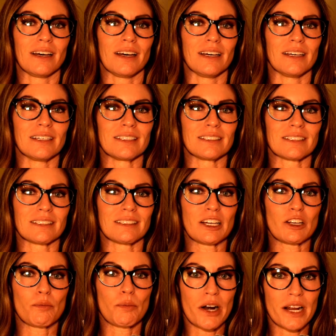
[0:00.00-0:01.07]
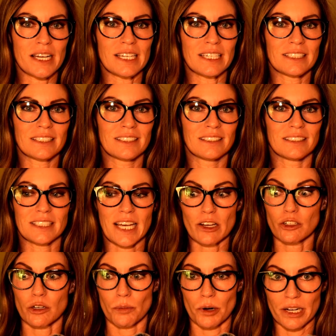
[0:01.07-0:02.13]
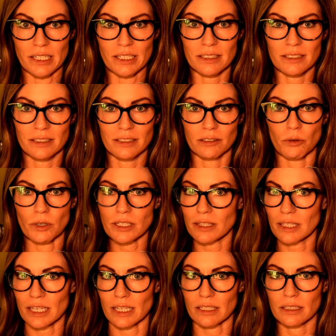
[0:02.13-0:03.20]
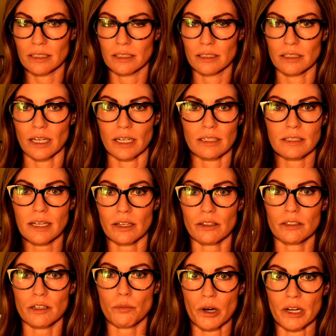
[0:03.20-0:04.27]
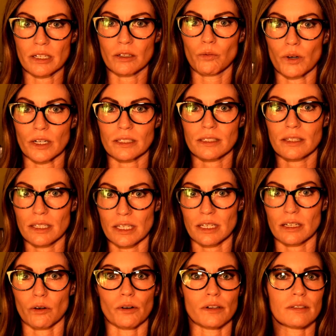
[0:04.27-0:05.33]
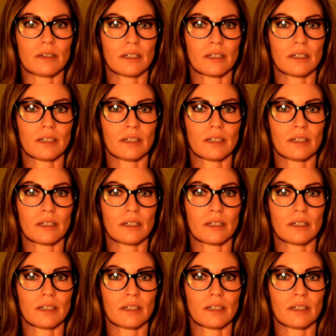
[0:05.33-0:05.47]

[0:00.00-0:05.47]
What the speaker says: and let your brain tell your brain what to think. You got to tell your brain what to think, or it's